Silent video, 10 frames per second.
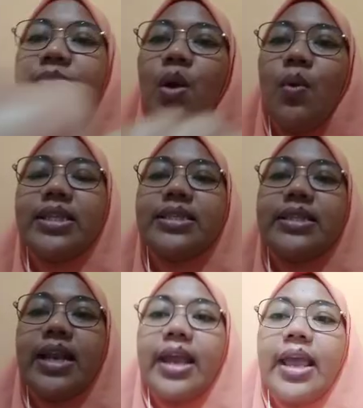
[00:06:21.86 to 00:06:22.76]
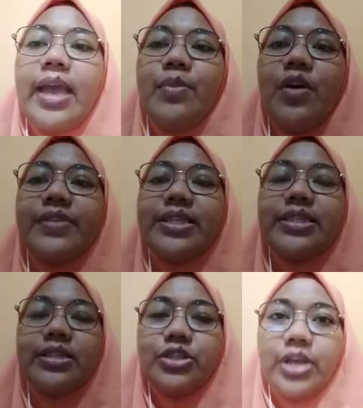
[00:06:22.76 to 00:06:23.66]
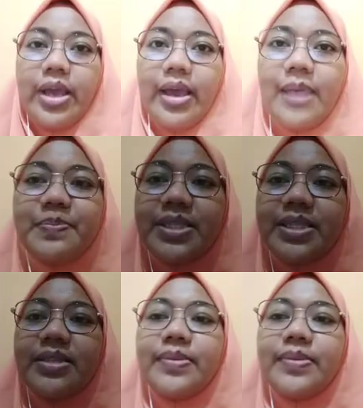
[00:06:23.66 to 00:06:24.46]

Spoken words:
What is the name of these shapes?